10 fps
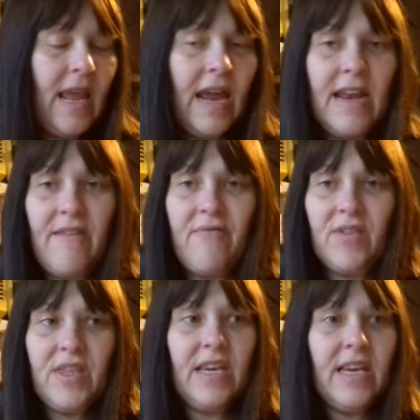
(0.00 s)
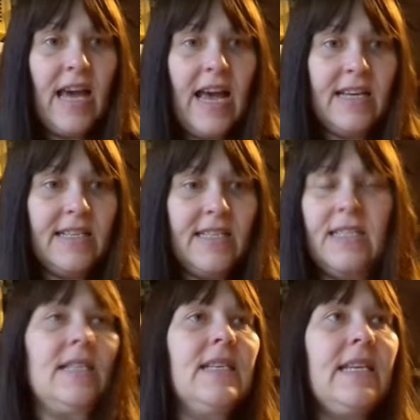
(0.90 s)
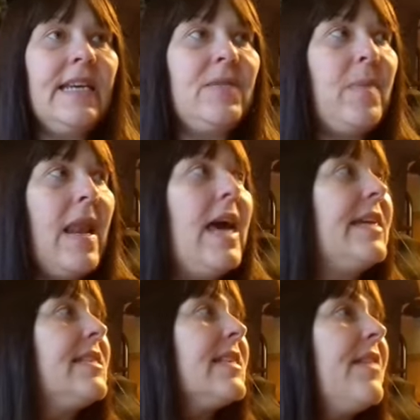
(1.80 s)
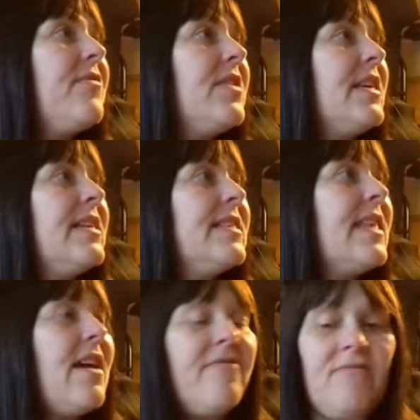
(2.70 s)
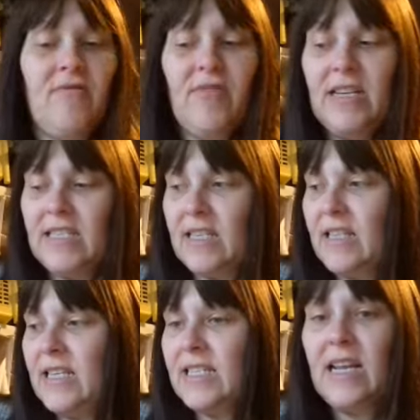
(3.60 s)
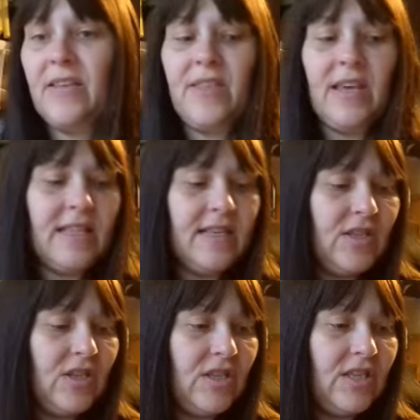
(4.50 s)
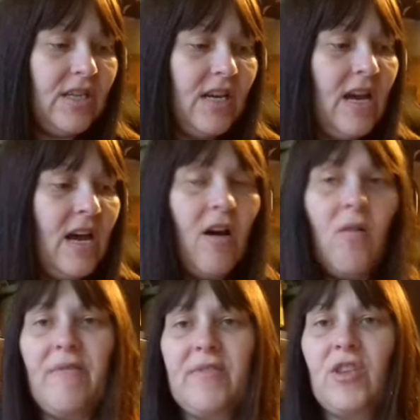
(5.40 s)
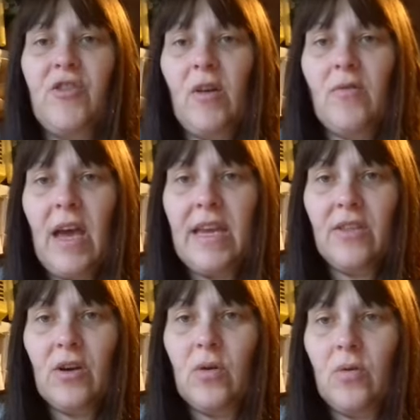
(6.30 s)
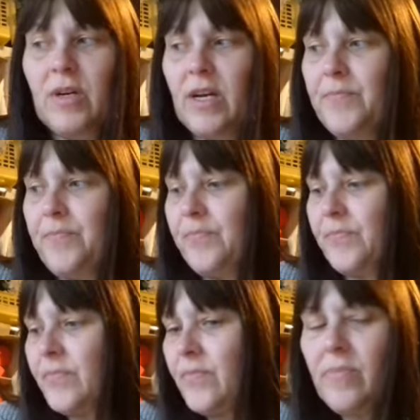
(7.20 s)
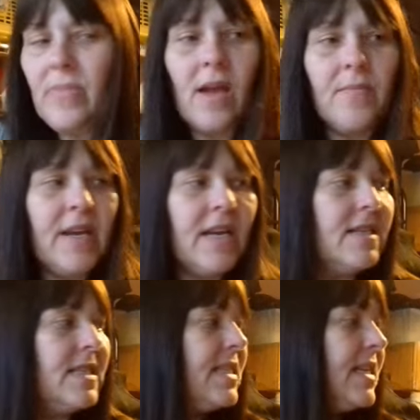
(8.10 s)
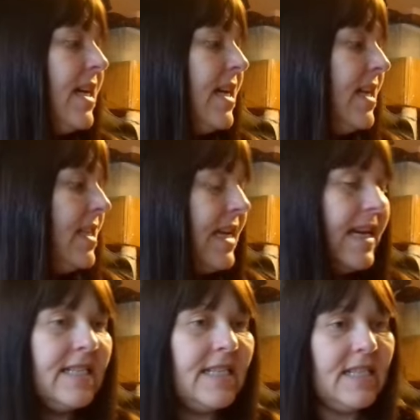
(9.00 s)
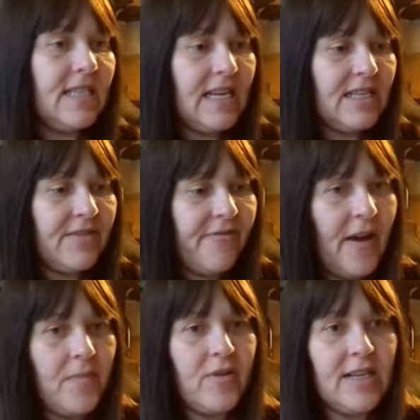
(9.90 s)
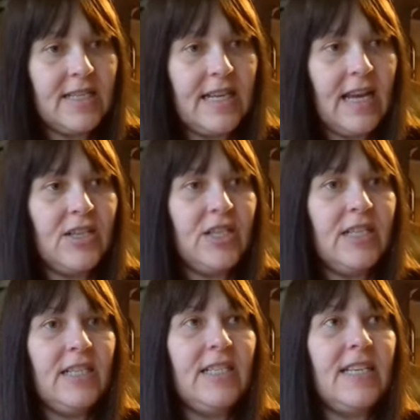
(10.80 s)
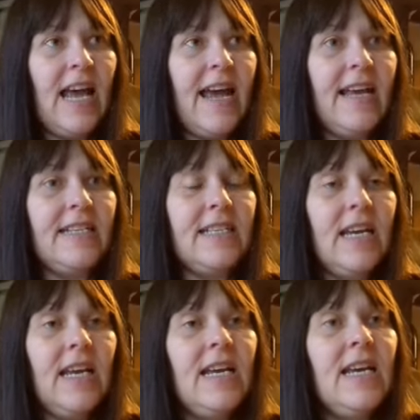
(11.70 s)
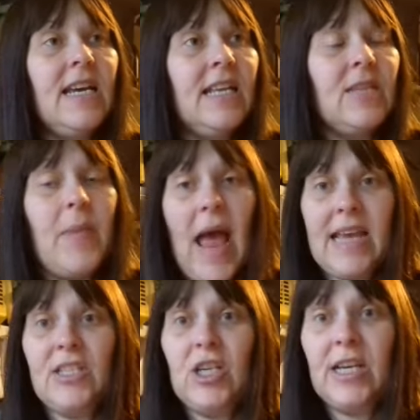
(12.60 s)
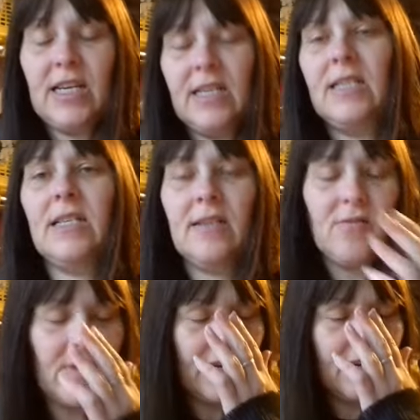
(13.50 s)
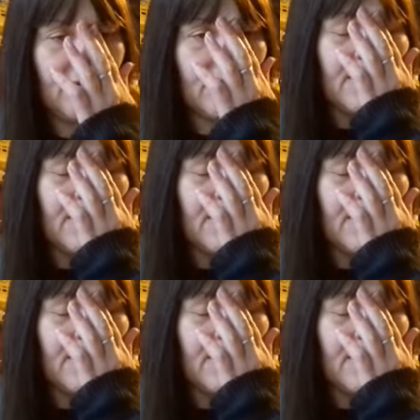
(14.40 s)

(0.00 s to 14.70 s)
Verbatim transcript: And everything has its place and everything is there for a reason. There's nothing that's just, oh, I've just thrown that in the corner. Because there's, there's fabric stashes and the packaging. Oh my God,